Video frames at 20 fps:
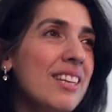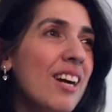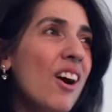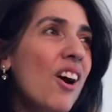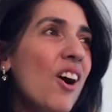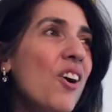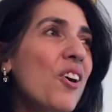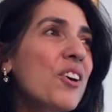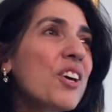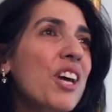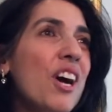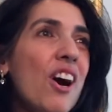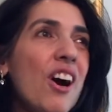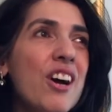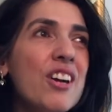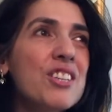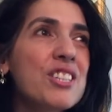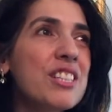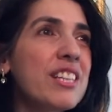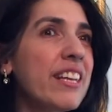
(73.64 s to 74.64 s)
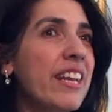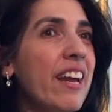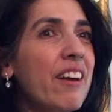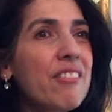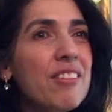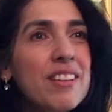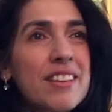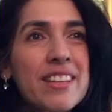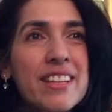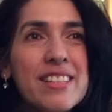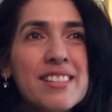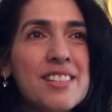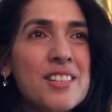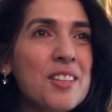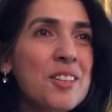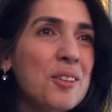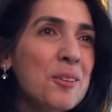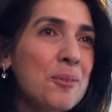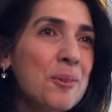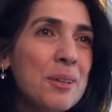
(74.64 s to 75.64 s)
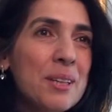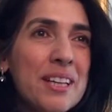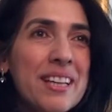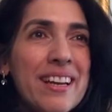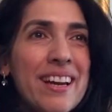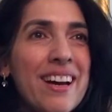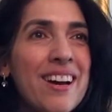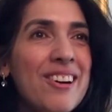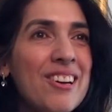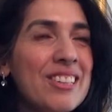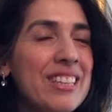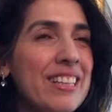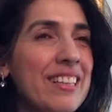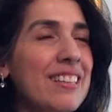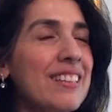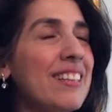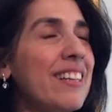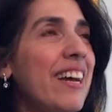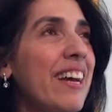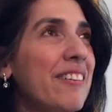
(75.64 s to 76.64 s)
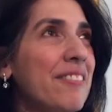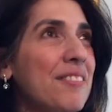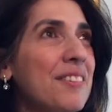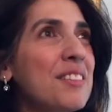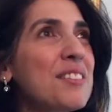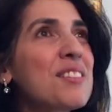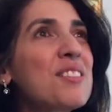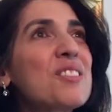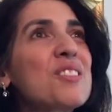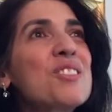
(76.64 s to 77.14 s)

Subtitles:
Oh gosh, that everything's gonna work out and life is